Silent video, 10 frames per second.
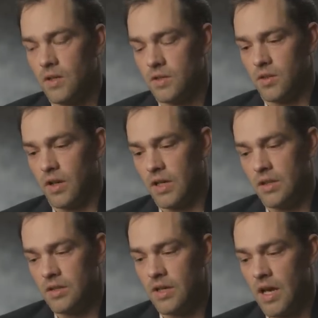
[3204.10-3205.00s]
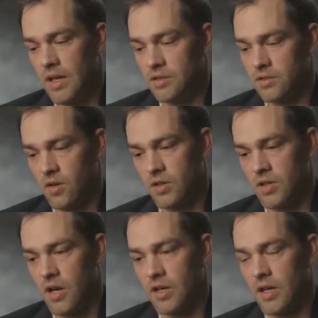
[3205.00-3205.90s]
So I keyed the net and started
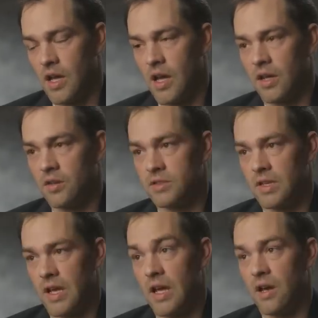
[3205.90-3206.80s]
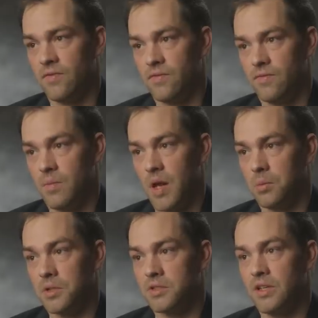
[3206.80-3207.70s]
talking to Gallegos, said, "Hey, I've been
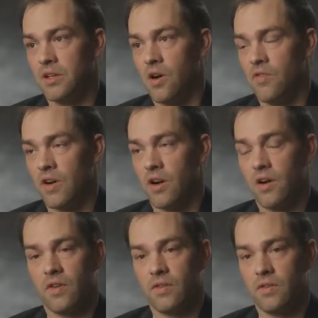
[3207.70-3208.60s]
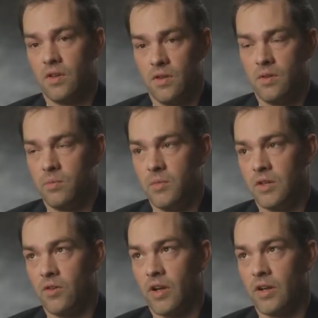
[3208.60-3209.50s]
able to sneak over here. Me
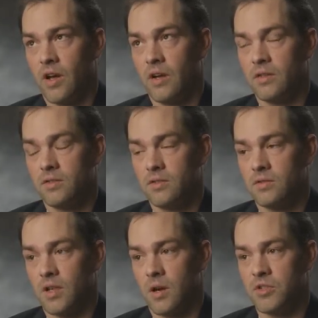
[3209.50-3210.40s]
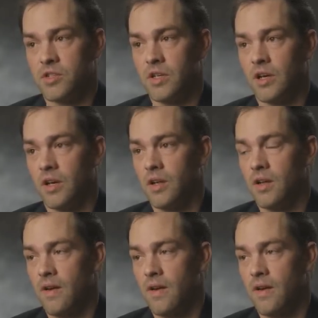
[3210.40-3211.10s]
and Greg got a machine gun.